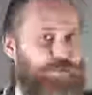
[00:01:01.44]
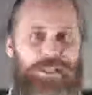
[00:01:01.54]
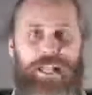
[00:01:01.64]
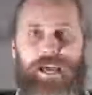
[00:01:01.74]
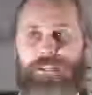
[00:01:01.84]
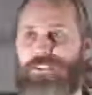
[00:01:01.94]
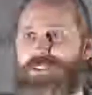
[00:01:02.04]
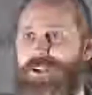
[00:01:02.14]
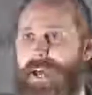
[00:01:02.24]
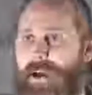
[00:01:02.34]
relax. You
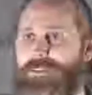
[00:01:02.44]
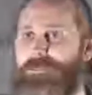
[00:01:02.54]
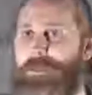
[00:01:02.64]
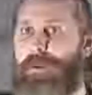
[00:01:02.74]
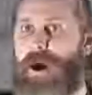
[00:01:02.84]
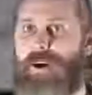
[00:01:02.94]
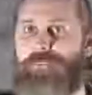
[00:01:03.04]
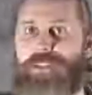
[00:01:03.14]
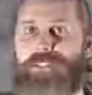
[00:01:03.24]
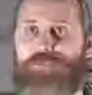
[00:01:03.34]
don't have to be part of
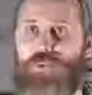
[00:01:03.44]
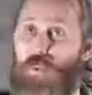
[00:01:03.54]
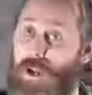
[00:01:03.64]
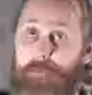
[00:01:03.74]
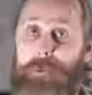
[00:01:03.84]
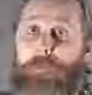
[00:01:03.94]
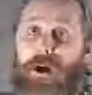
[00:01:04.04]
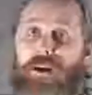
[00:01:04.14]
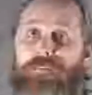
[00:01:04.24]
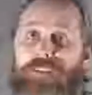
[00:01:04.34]
this. If you want to be
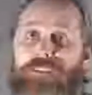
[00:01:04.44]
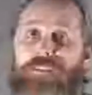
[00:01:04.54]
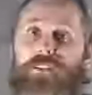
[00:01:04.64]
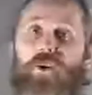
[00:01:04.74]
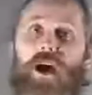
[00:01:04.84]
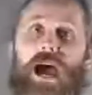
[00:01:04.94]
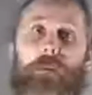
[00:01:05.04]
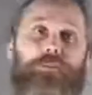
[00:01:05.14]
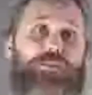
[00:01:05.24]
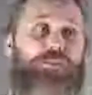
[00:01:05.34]
part of this, then you are
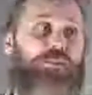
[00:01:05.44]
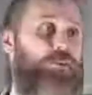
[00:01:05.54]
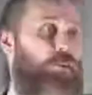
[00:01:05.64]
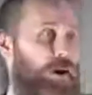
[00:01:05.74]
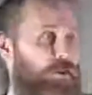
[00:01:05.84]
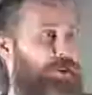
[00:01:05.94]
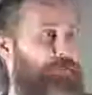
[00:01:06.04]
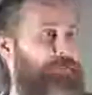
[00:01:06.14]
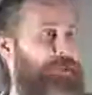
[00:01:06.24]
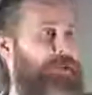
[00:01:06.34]
absolutely
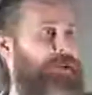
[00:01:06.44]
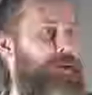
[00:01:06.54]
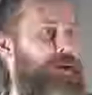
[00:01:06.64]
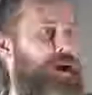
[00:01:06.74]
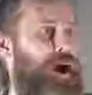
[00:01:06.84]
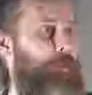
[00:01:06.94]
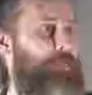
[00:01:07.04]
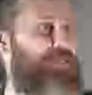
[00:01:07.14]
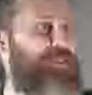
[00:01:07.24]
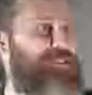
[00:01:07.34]
welcome.
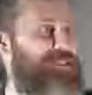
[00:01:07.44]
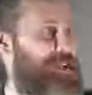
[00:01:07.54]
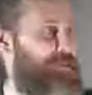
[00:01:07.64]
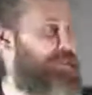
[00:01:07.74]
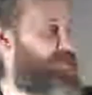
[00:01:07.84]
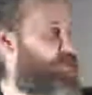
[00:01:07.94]
But this is something that